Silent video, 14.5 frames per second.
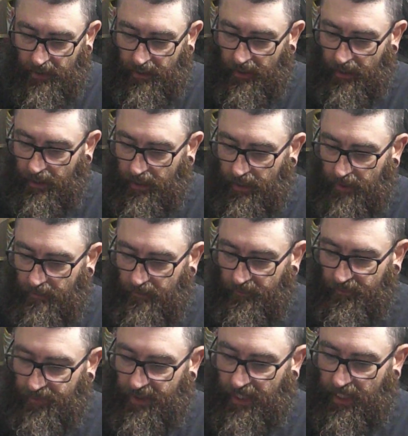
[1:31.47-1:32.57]
Then
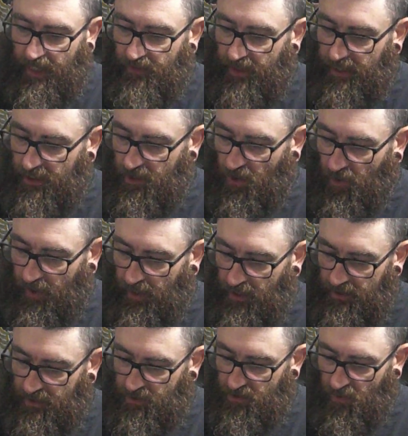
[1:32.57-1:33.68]
I have little dials
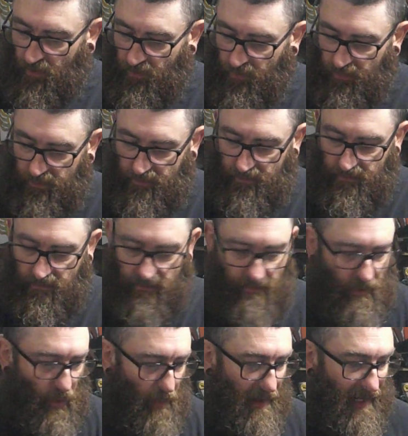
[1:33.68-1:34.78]
and stuff.
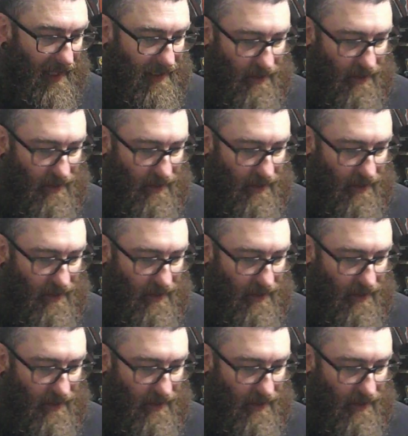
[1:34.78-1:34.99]
Good plan, it